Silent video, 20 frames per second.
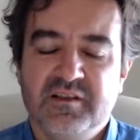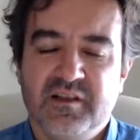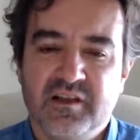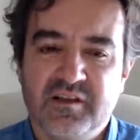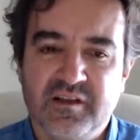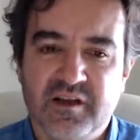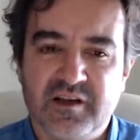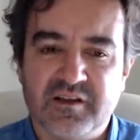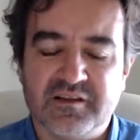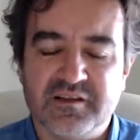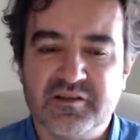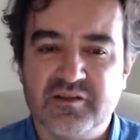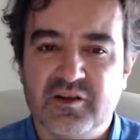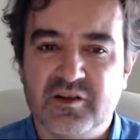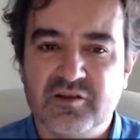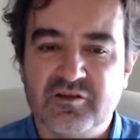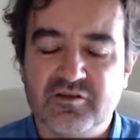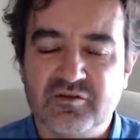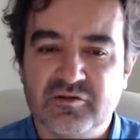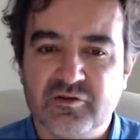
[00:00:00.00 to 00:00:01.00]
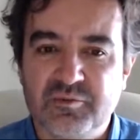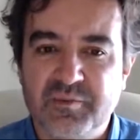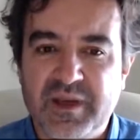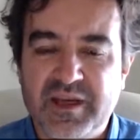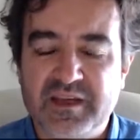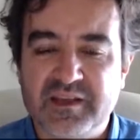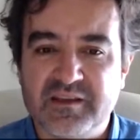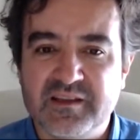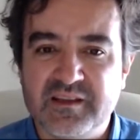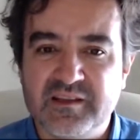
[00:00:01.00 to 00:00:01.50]
a lot in order to
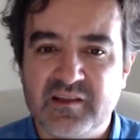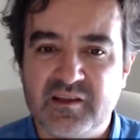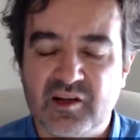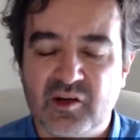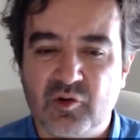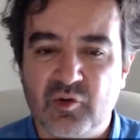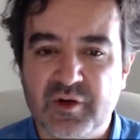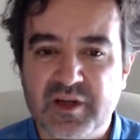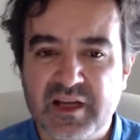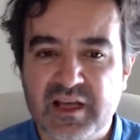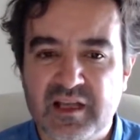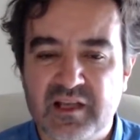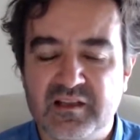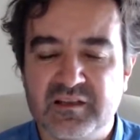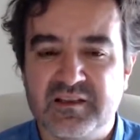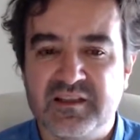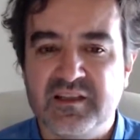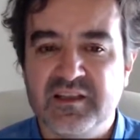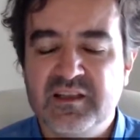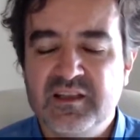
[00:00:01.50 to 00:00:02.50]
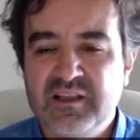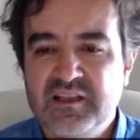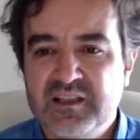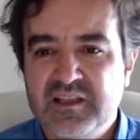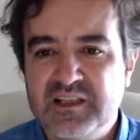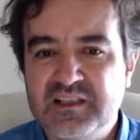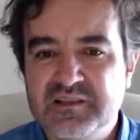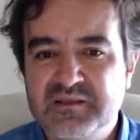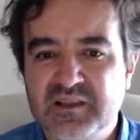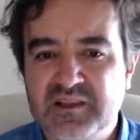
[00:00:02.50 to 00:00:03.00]
make it a reality,
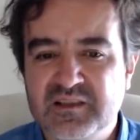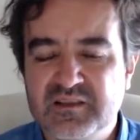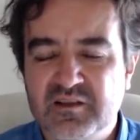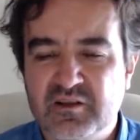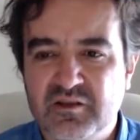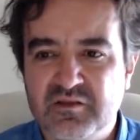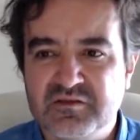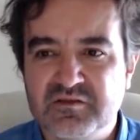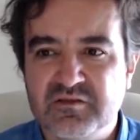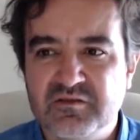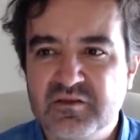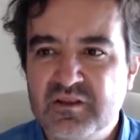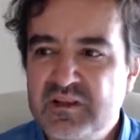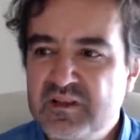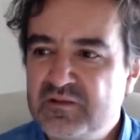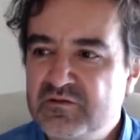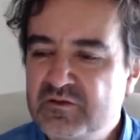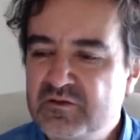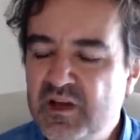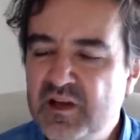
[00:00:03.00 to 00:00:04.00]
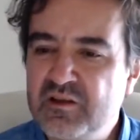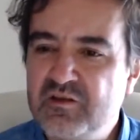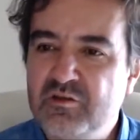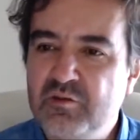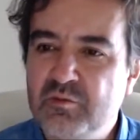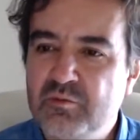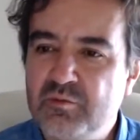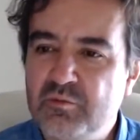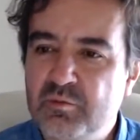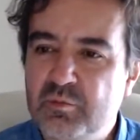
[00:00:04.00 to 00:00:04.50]
and also trying
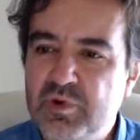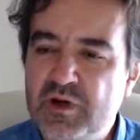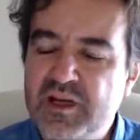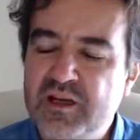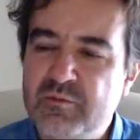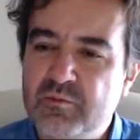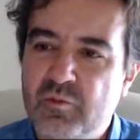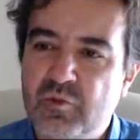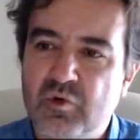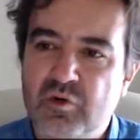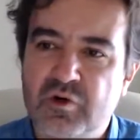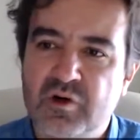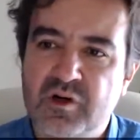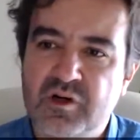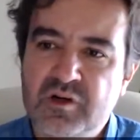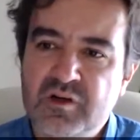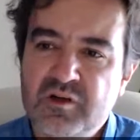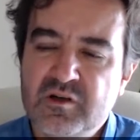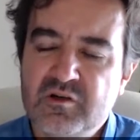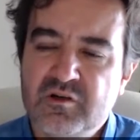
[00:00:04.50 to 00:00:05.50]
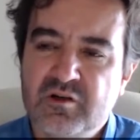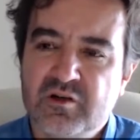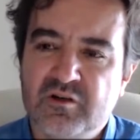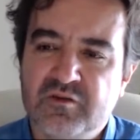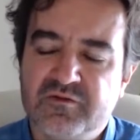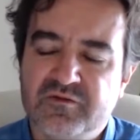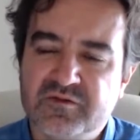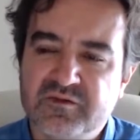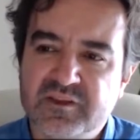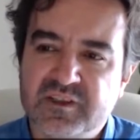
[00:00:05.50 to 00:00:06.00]
to bring more
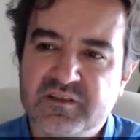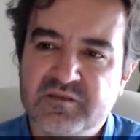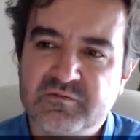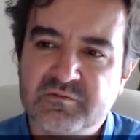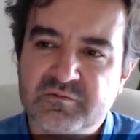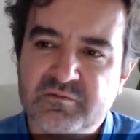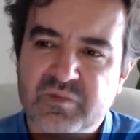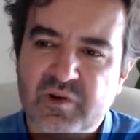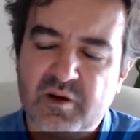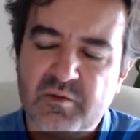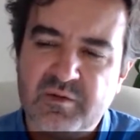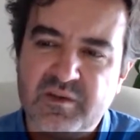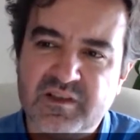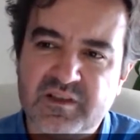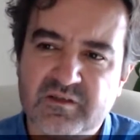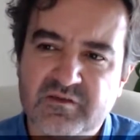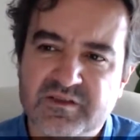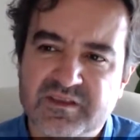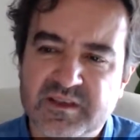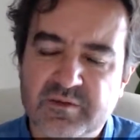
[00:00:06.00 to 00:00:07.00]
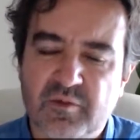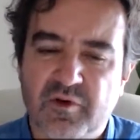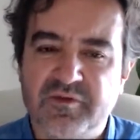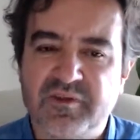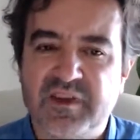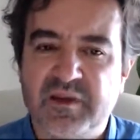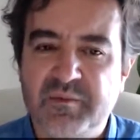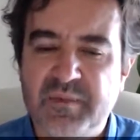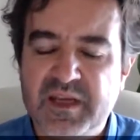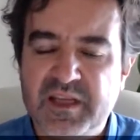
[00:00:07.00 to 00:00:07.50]
of the probably some of
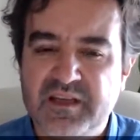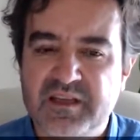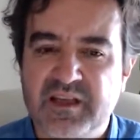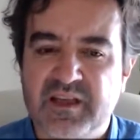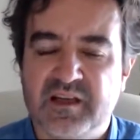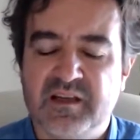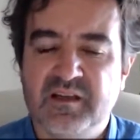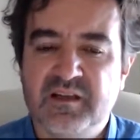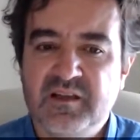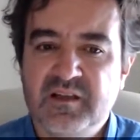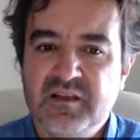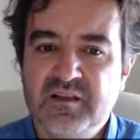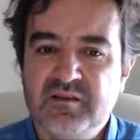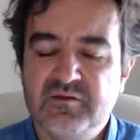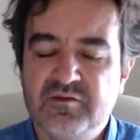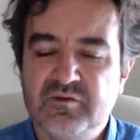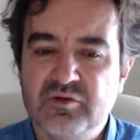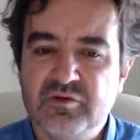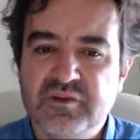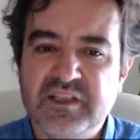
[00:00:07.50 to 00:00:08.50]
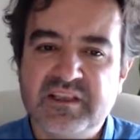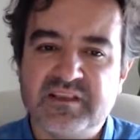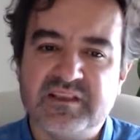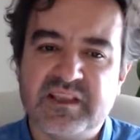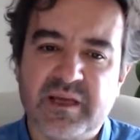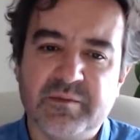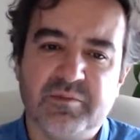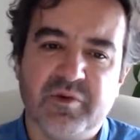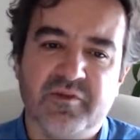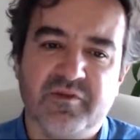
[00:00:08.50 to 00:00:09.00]
the media to this
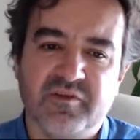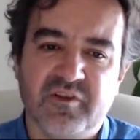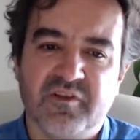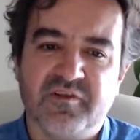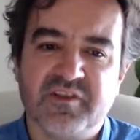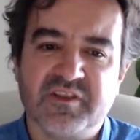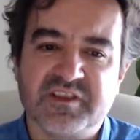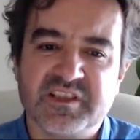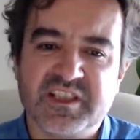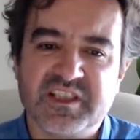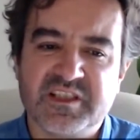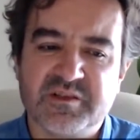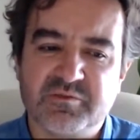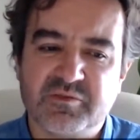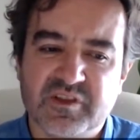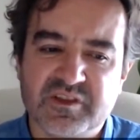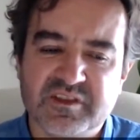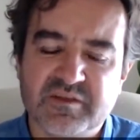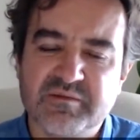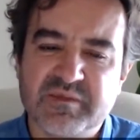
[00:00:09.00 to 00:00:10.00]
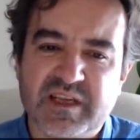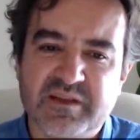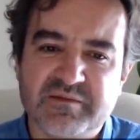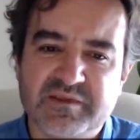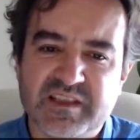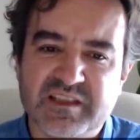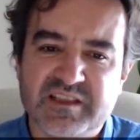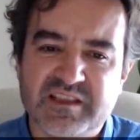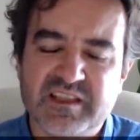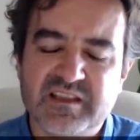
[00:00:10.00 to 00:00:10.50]
type of conversation, because sometimes
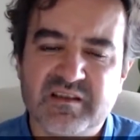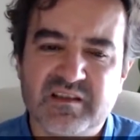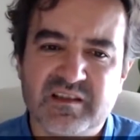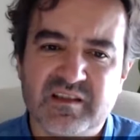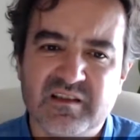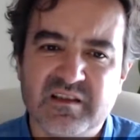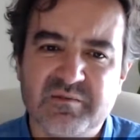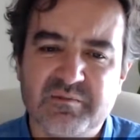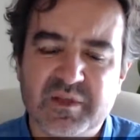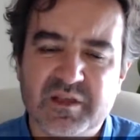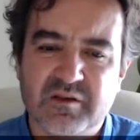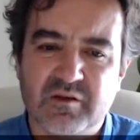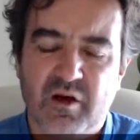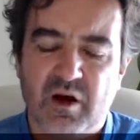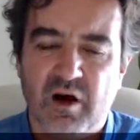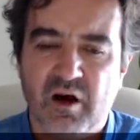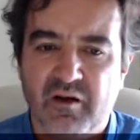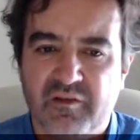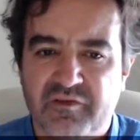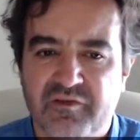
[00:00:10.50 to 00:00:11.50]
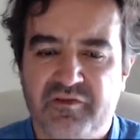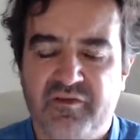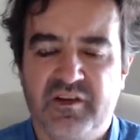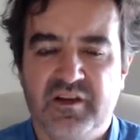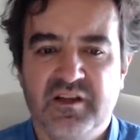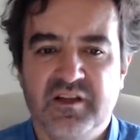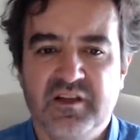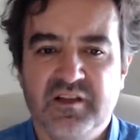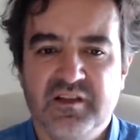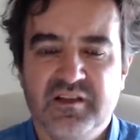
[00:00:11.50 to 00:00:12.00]
they seem a little bit off
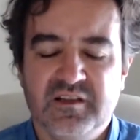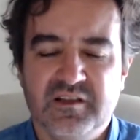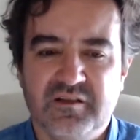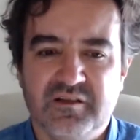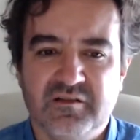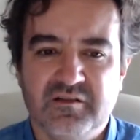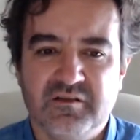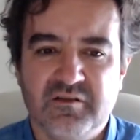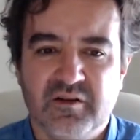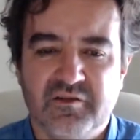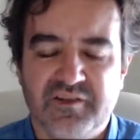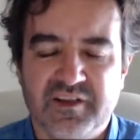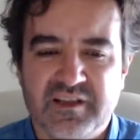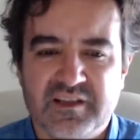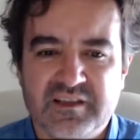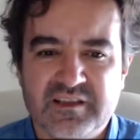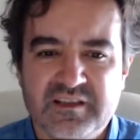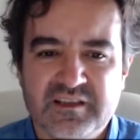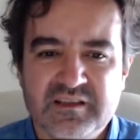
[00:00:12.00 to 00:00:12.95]
of it?